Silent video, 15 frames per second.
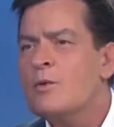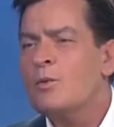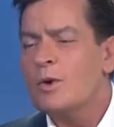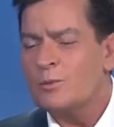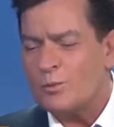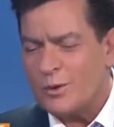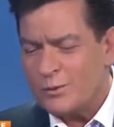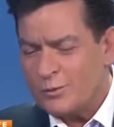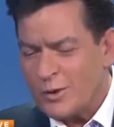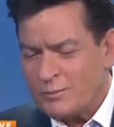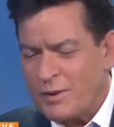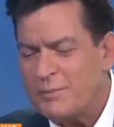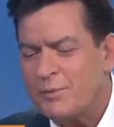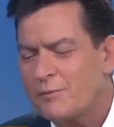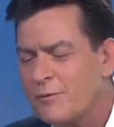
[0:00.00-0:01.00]
what
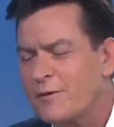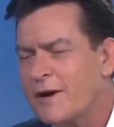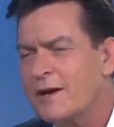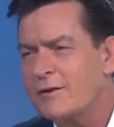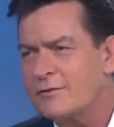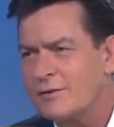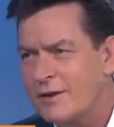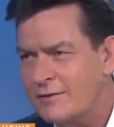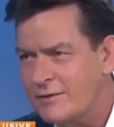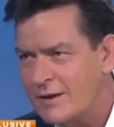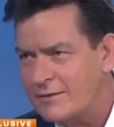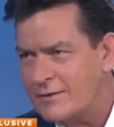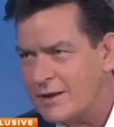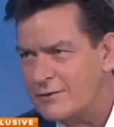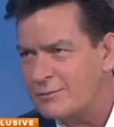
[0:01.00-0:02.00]
people forget is
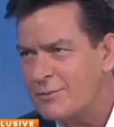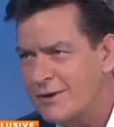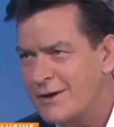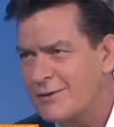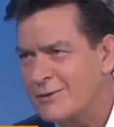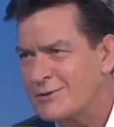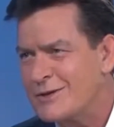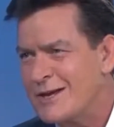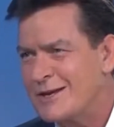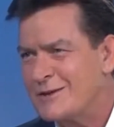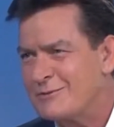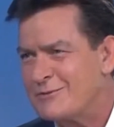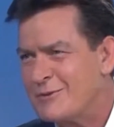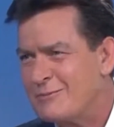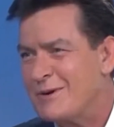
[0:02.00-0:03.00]
that's money they're taking
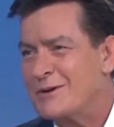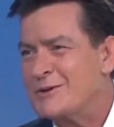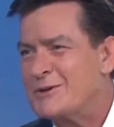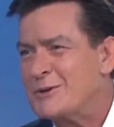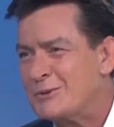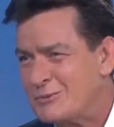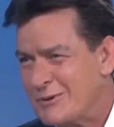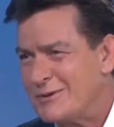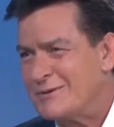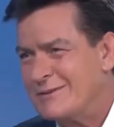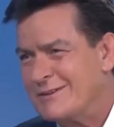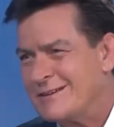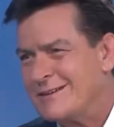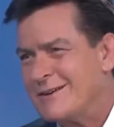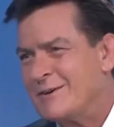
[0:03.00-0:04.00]
from my
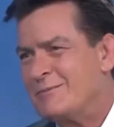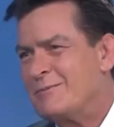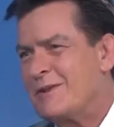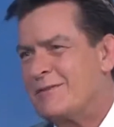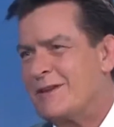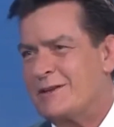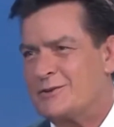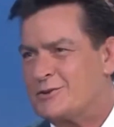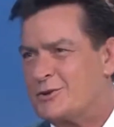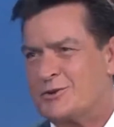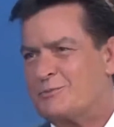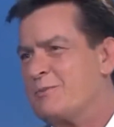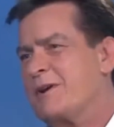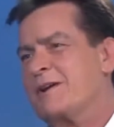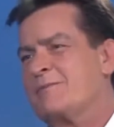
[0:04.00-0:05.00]
children. You know, they think it's
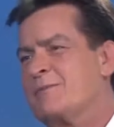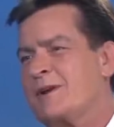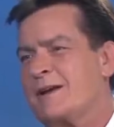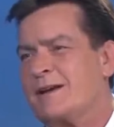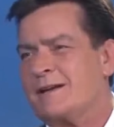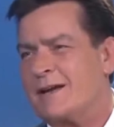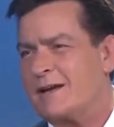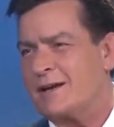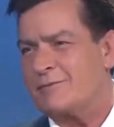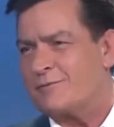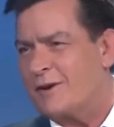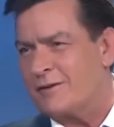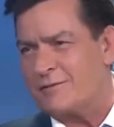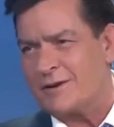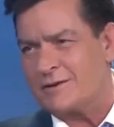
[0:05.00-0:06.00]
just me, but I got
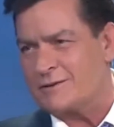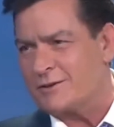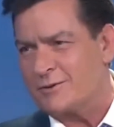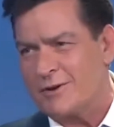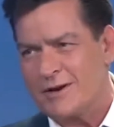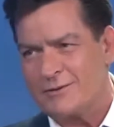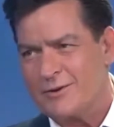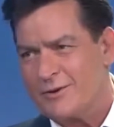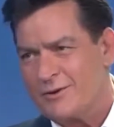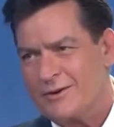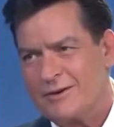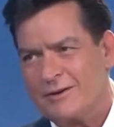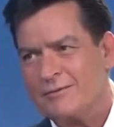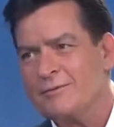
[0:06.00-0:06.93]
5 kids and a granddaughter. You know.